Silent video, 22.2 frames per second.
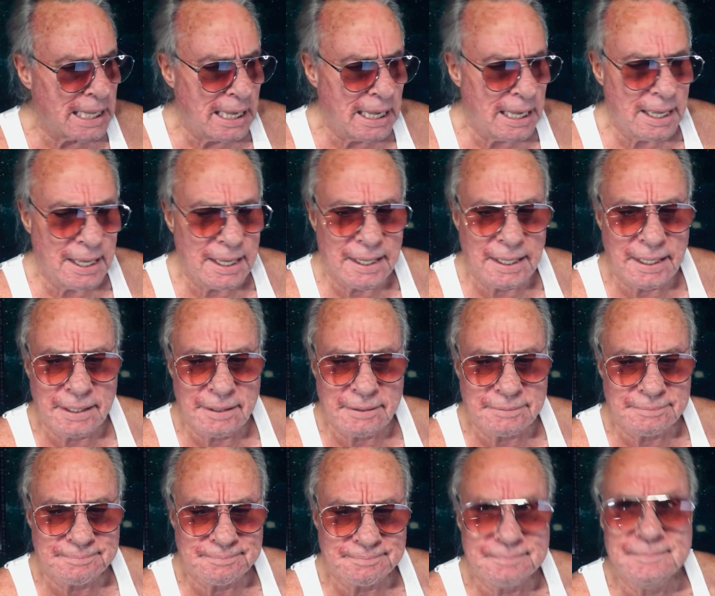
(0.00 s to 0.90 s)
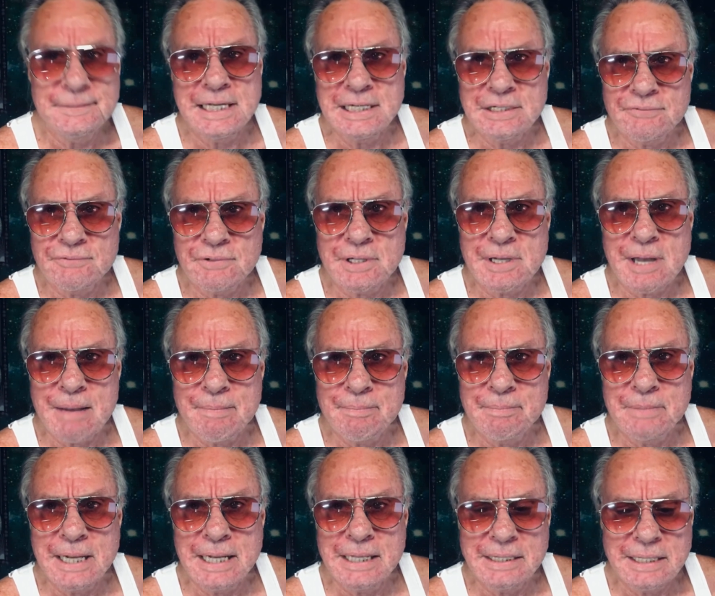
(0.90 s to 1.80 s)
Uh, thanks for
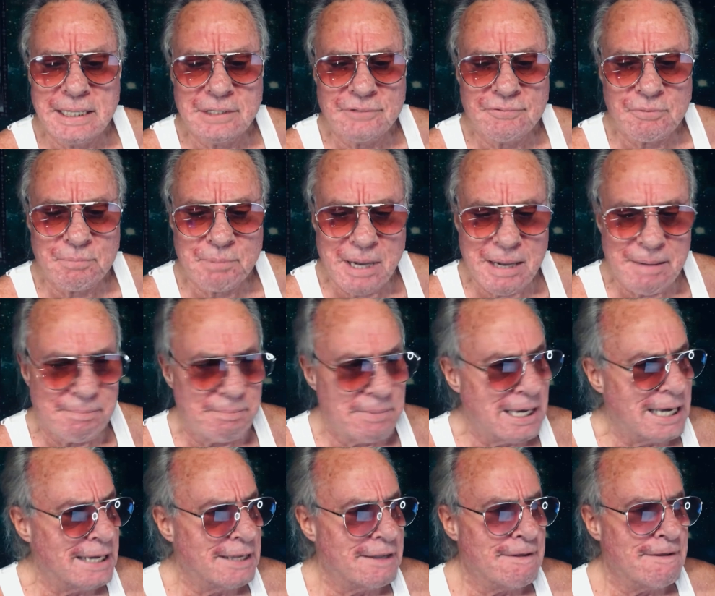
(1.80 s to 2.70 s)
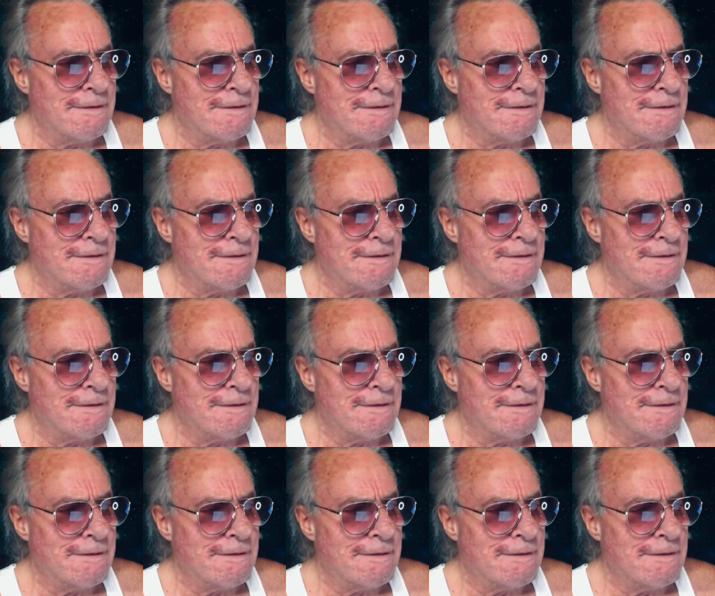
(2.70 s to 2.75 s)
popping by. Thanks for popping by.